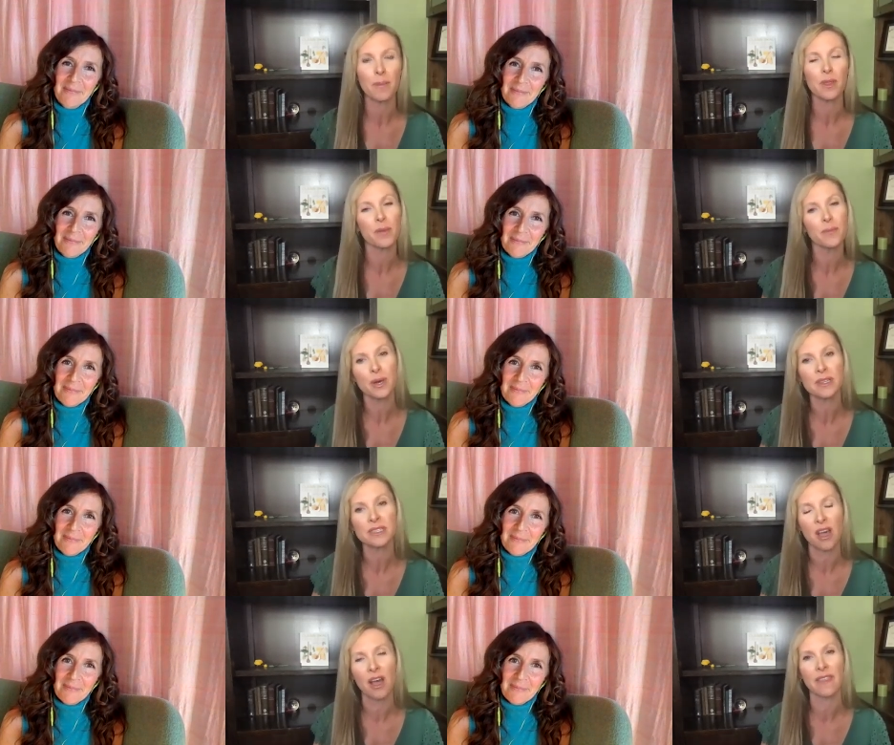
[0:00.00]
Speaker 1: a couple of
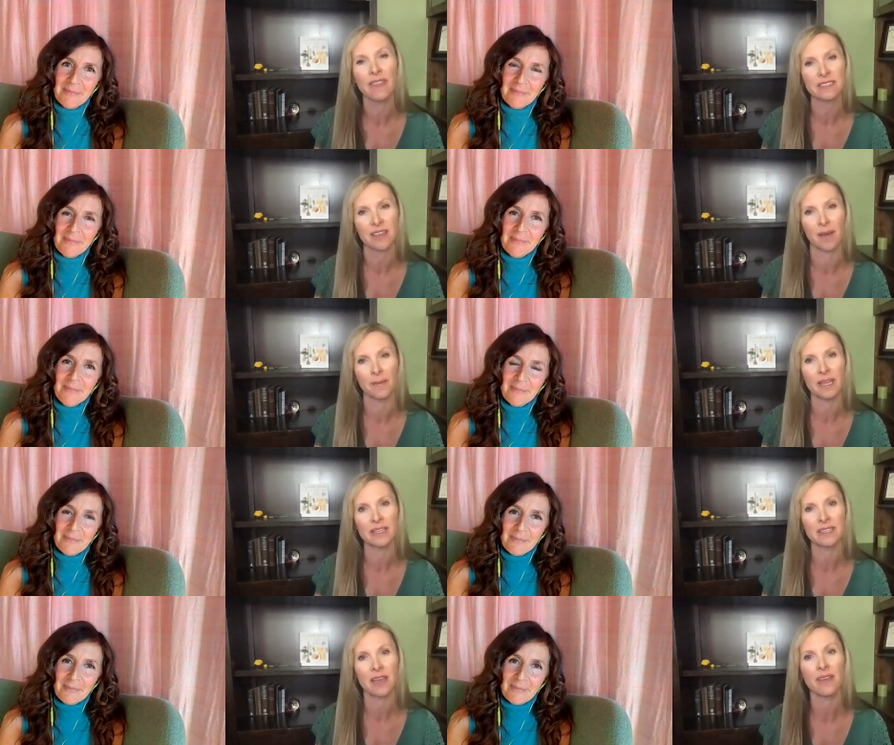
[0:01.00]
books on these
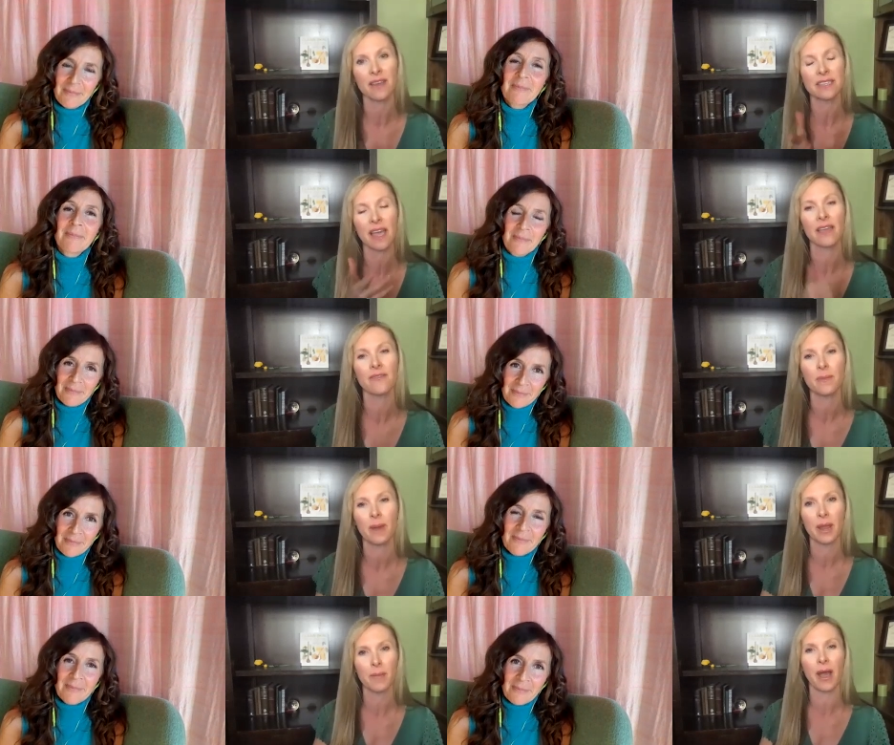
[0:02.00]
topics. So tell
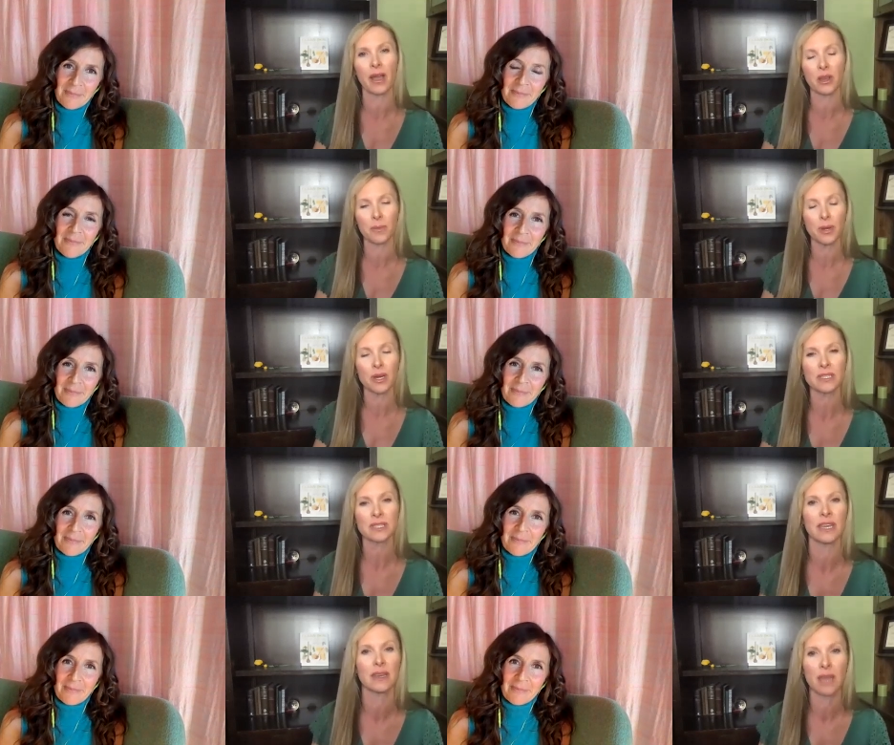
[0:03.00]
everybody about your
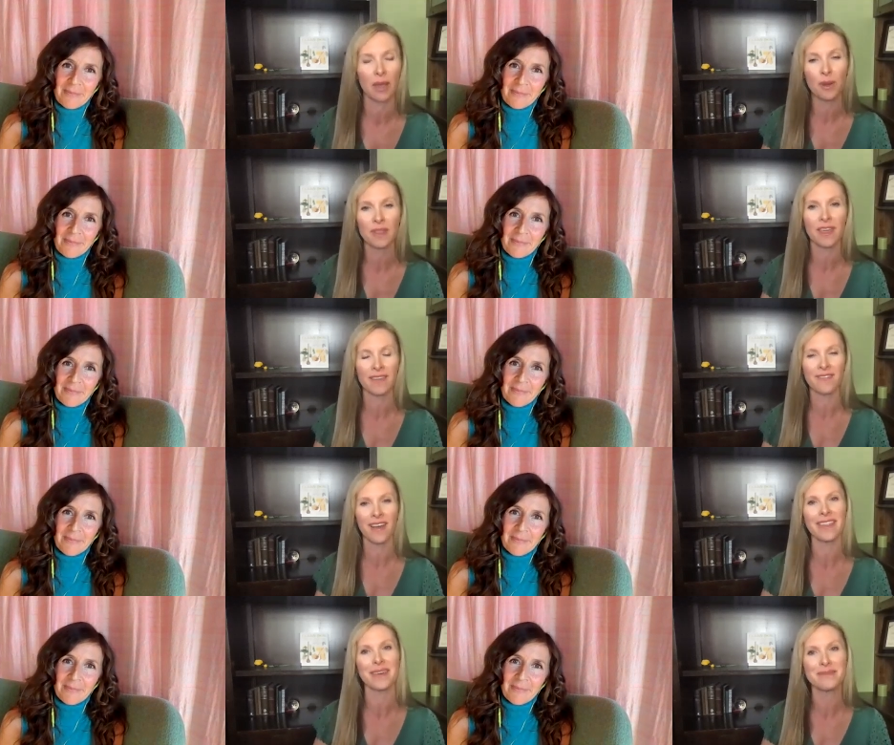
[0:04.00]
books and and where they can
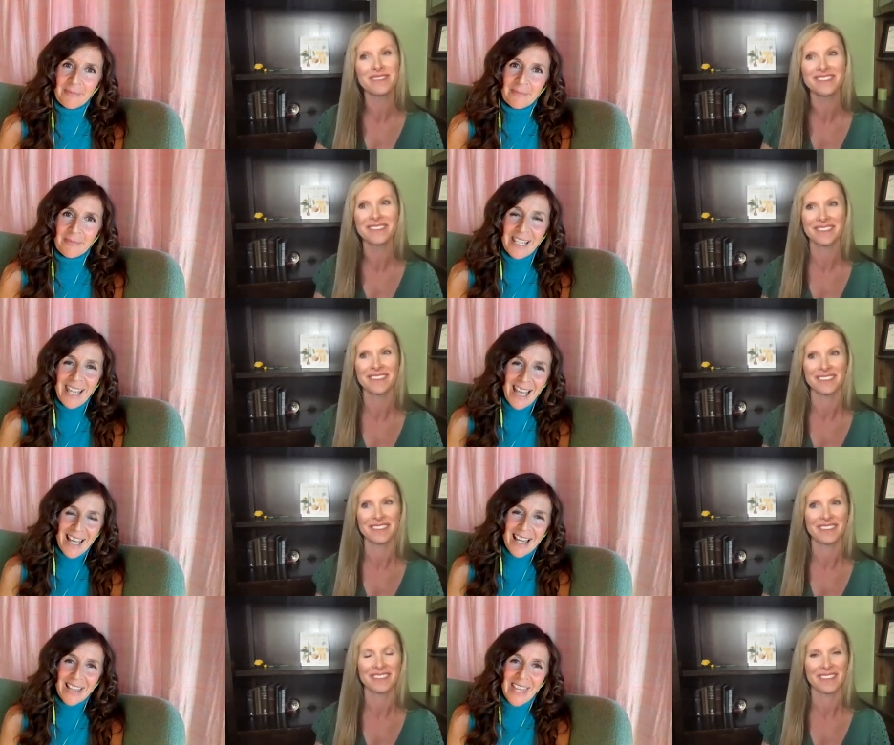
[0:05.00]
find them.
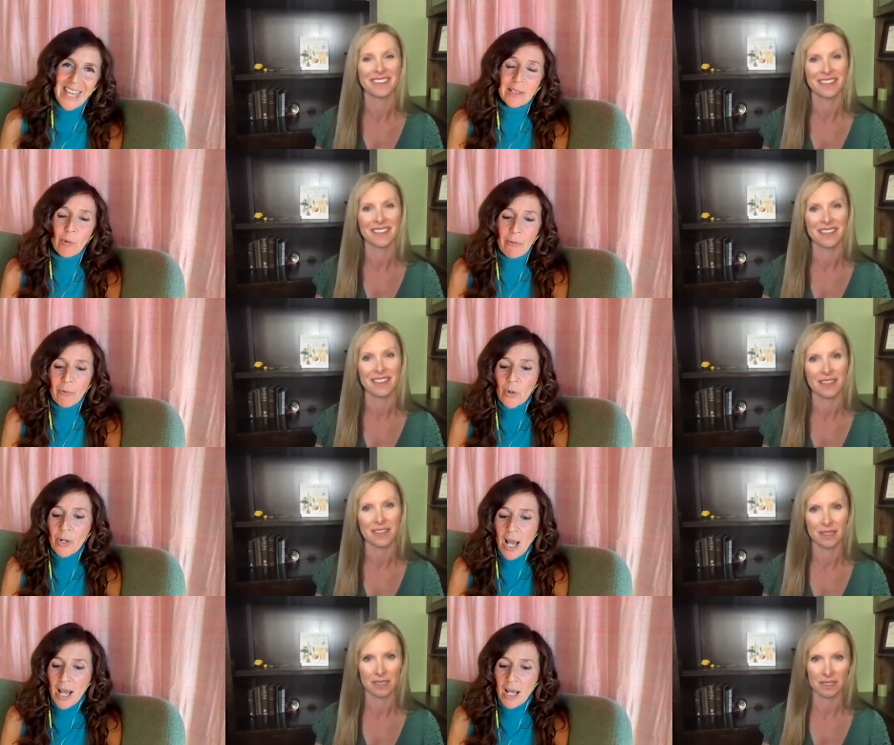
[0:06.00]
Speaker 2: Yeah, thanks. Well, I
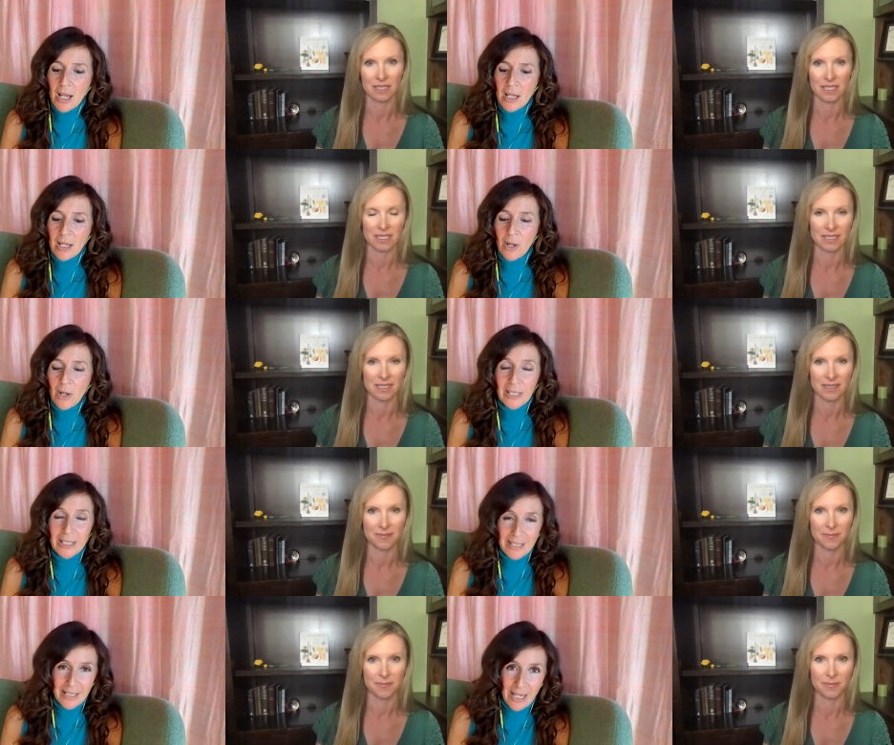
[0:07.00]
wrote uh,
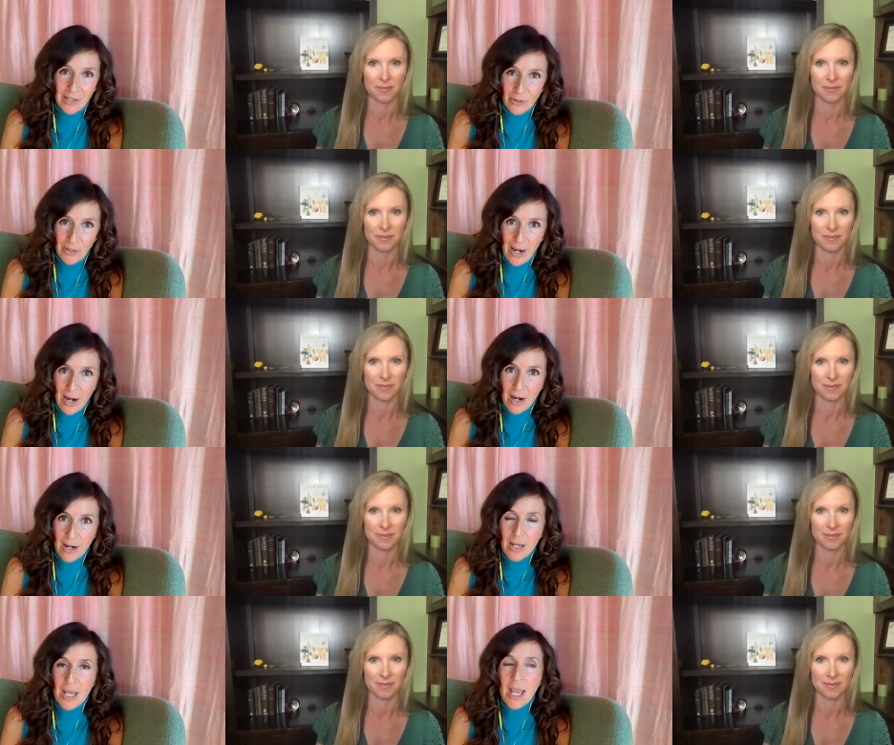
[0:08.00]
holistic dental
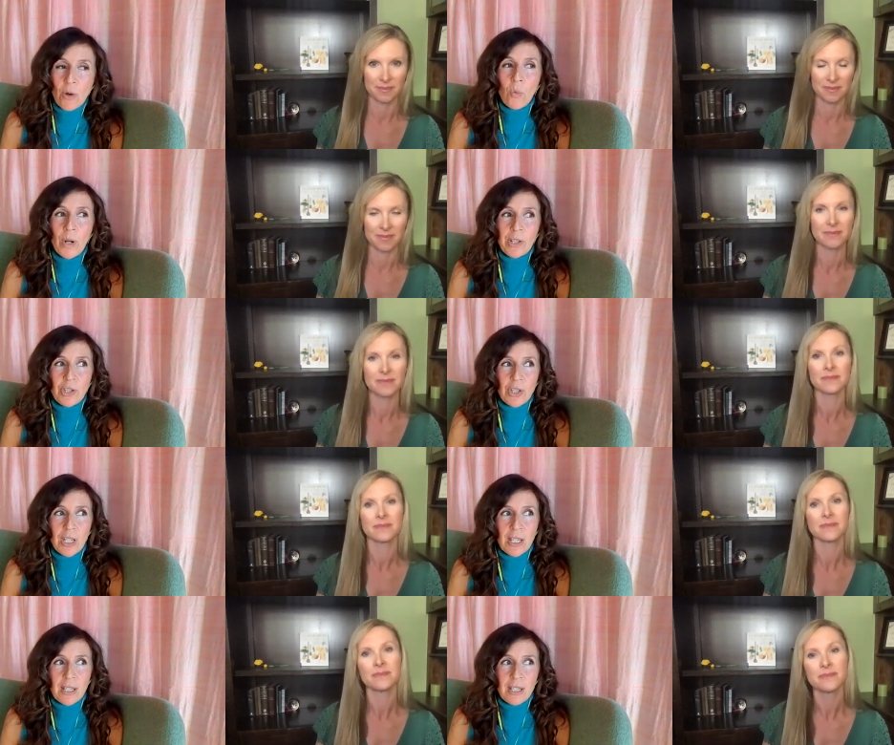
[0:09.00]
care which
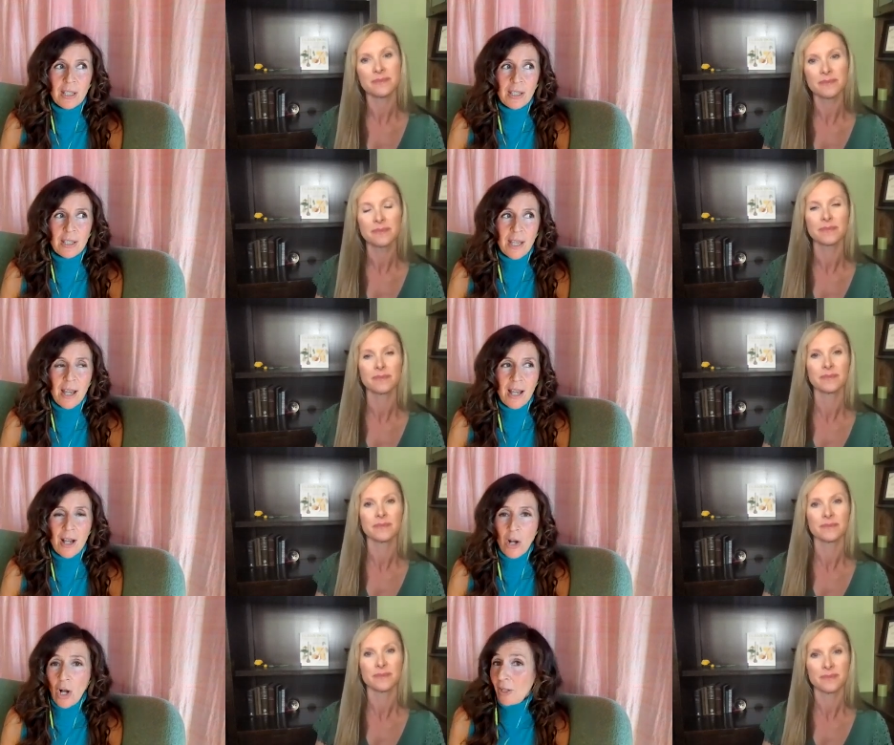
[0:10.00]
is
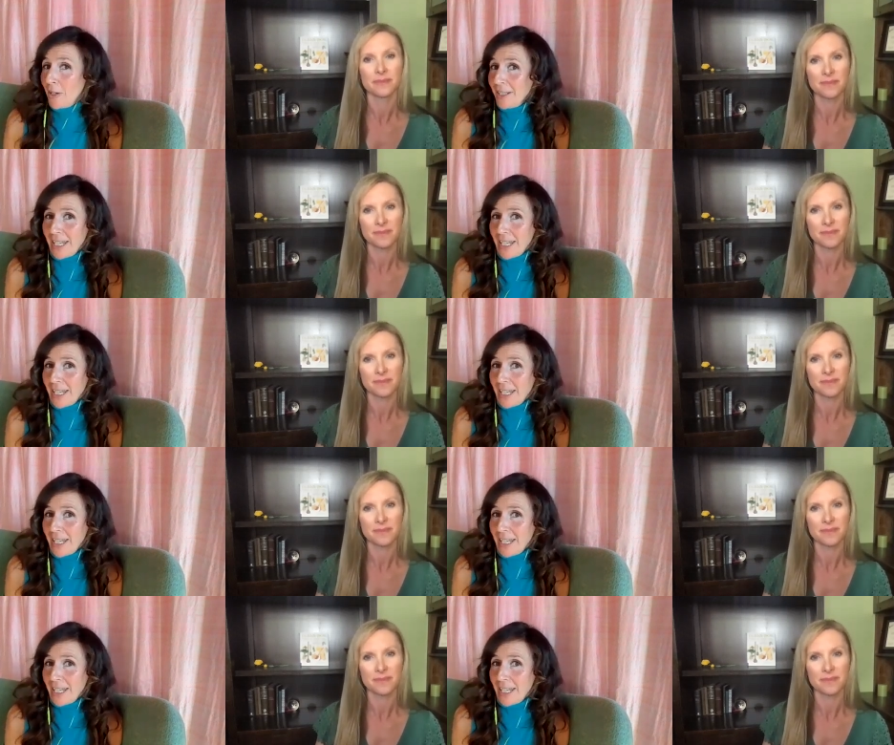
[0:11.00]
uh, all on